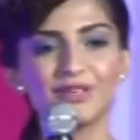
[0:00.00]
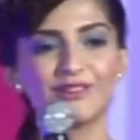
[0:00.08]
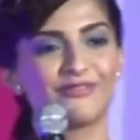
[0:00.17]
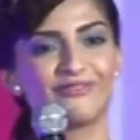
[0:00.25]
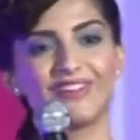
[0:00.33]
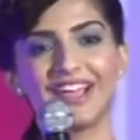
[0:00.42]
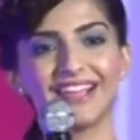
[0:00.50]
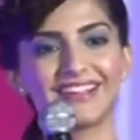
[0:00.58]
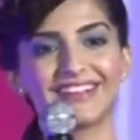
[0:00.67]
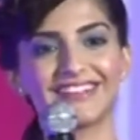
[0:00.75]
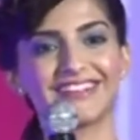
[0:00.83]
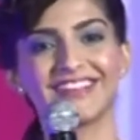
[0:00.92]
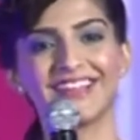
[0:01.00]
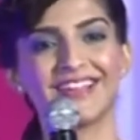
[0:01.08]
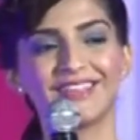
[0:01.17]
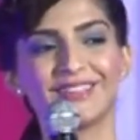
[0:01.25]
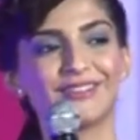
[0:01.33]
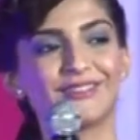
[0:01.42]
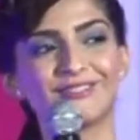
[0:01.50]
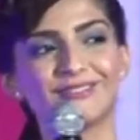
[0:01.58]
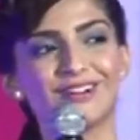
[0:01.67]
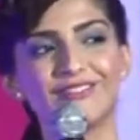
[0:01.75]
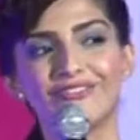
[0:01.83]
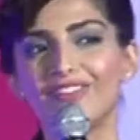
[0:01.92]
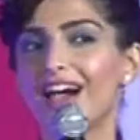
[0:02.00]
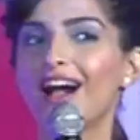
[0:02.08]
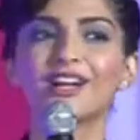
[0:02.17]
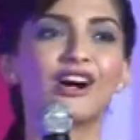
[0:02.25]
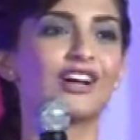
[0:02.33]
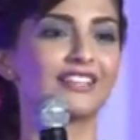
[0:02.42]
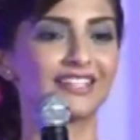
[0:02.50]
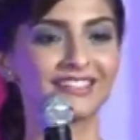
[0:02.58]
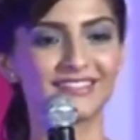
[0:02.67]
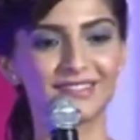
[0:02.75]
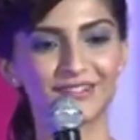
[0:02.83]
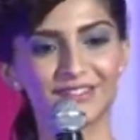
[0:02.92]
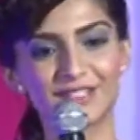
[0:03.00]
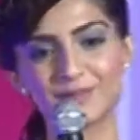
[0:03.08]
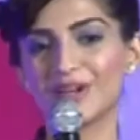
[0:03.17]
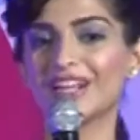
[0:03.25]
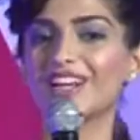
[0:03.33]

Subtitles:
of, like, you know, a flower goddess or a spring